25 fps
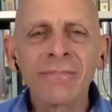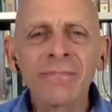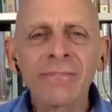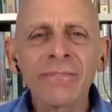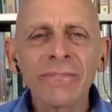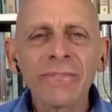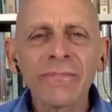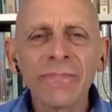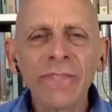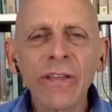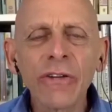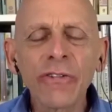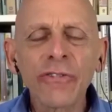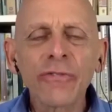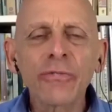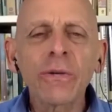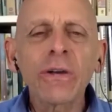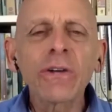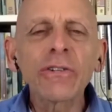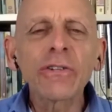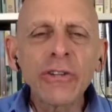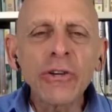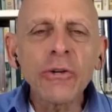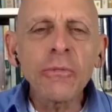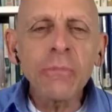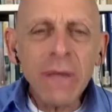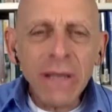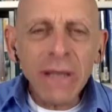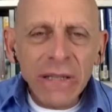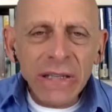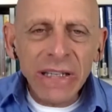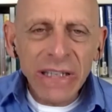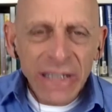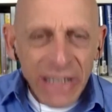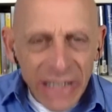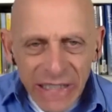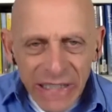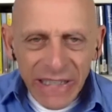There's real
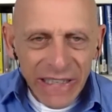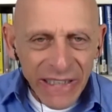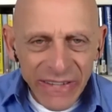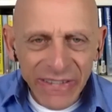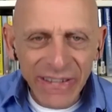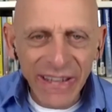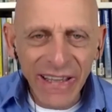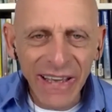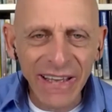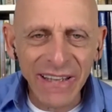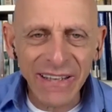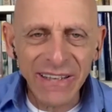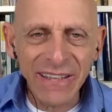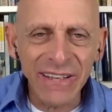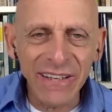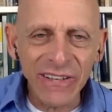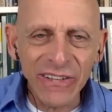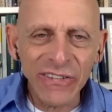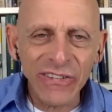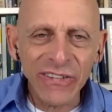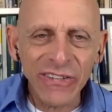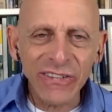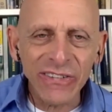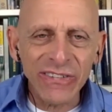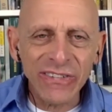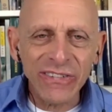humility in that innocence.